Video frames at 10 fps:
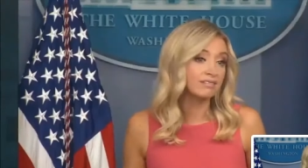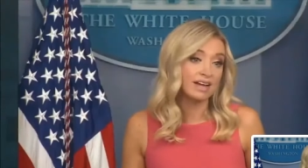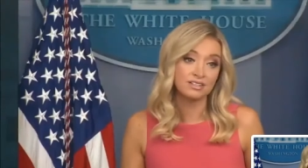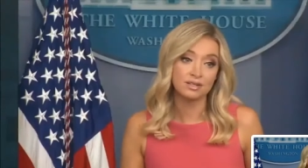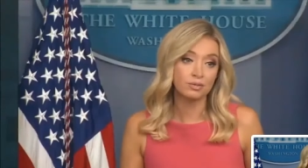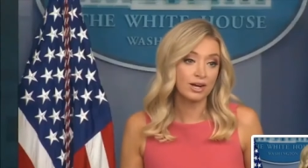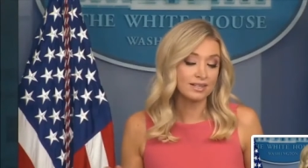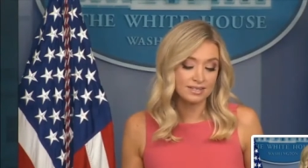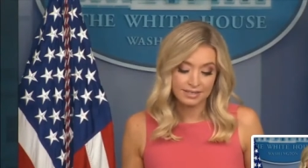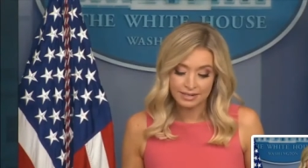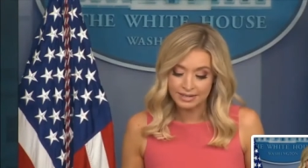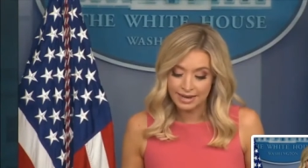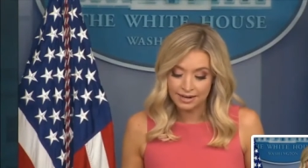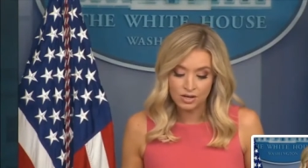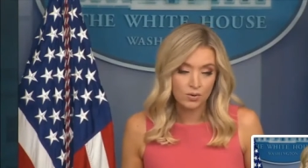that to the president.
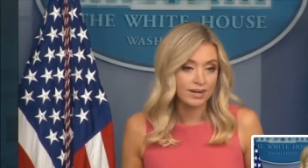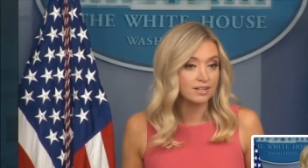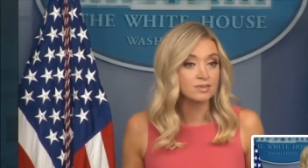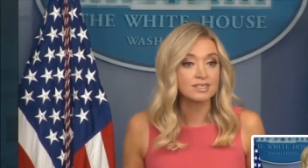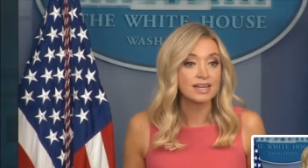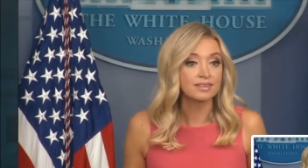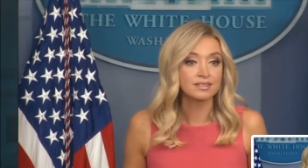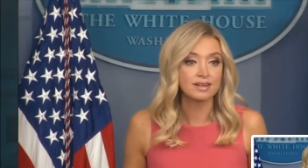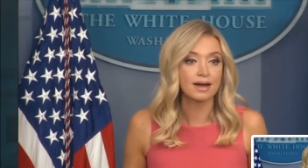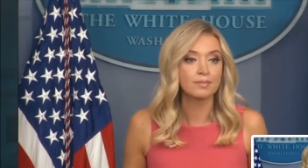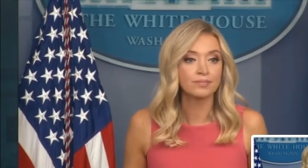Again, no announcements at this time.